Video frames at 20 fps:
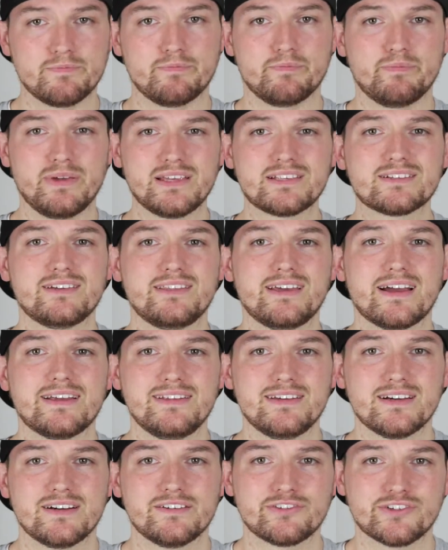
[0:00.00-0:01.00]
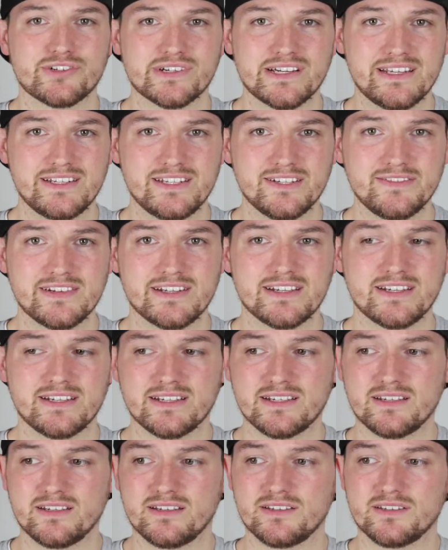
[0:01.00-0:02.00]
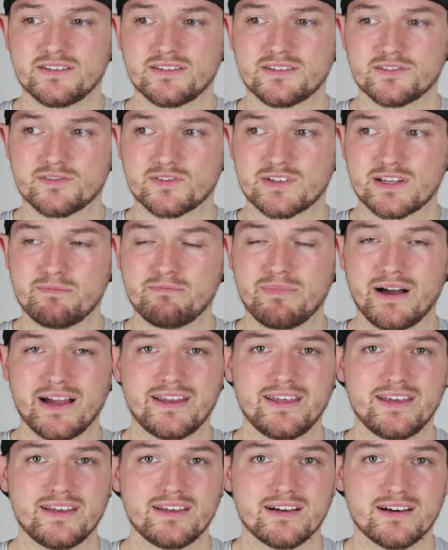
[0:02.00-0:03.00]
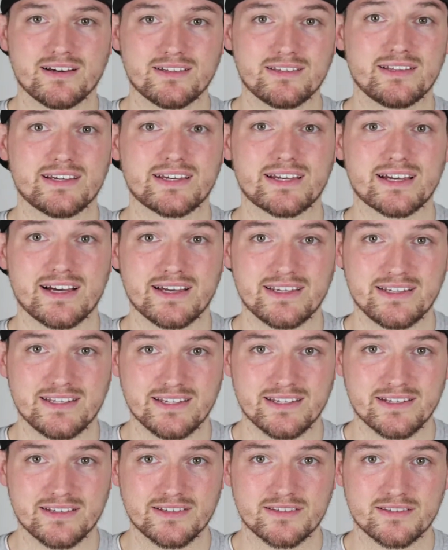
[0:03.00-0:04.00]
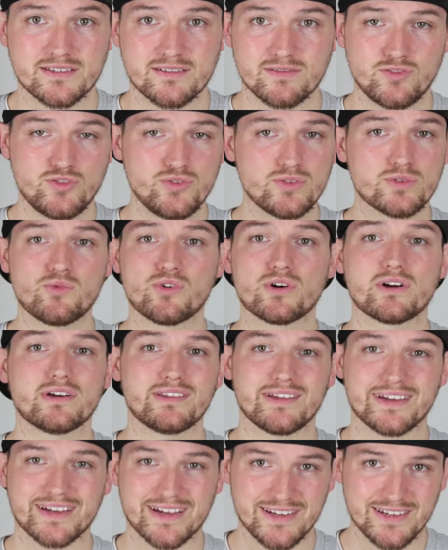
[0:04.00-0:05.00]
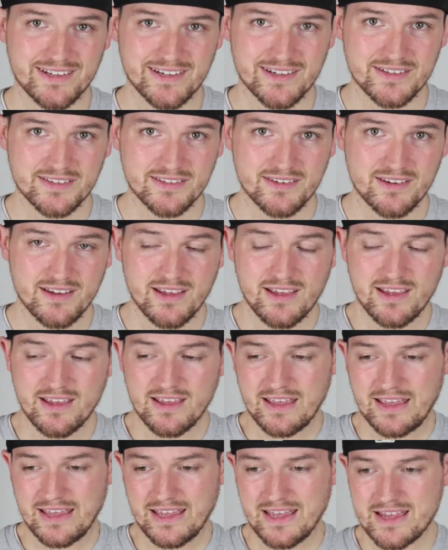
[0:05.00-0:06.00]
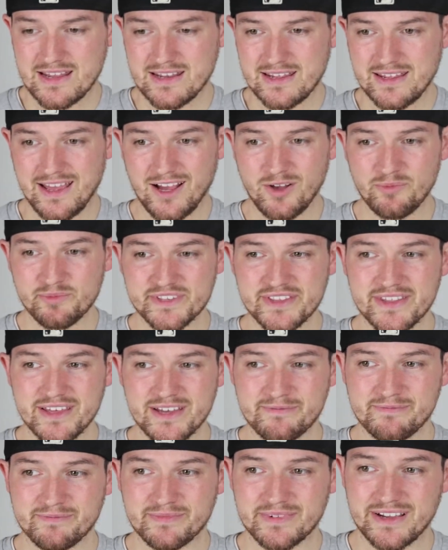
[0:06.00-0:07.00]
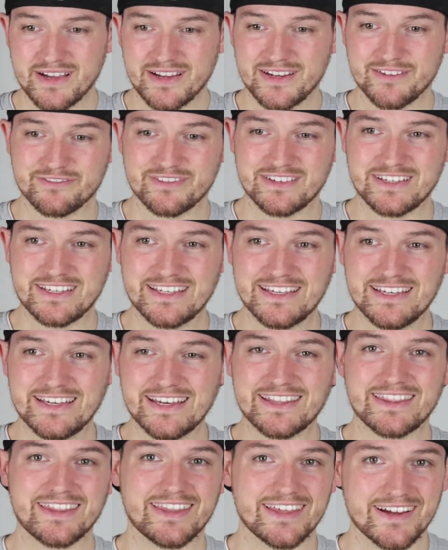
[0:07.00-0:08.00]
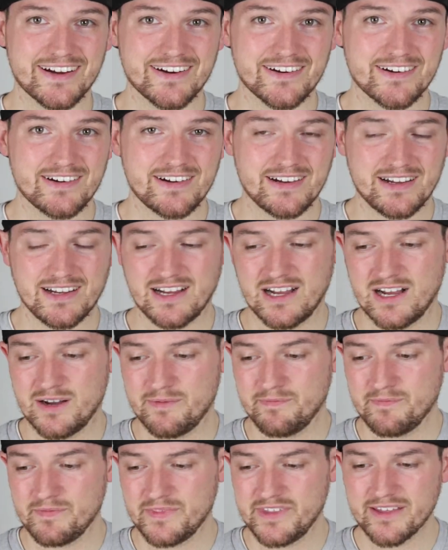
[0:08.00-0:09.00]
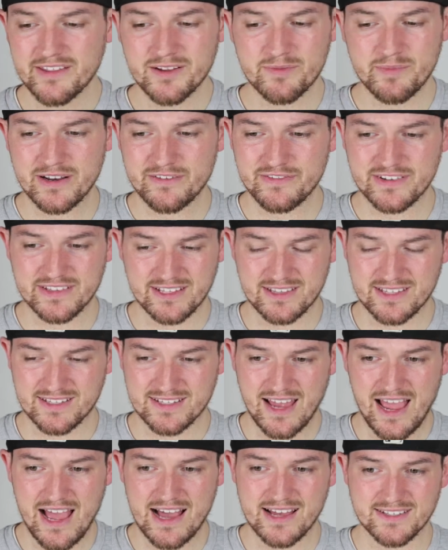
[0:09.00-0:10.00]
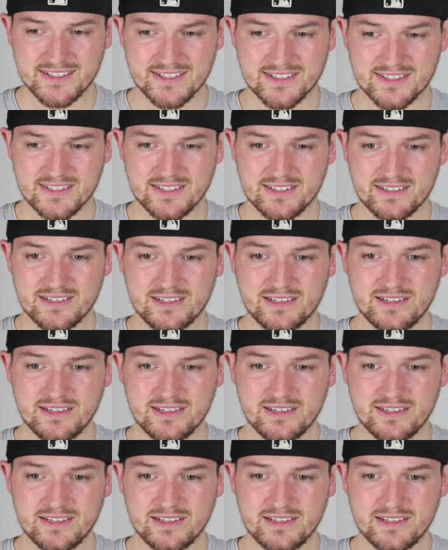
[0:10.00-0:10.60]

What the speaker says: basically the idea of creativity is combining unlike ideas, 2 or more unlike ideas, and it helps them kind of get there. The other benefit that this has is it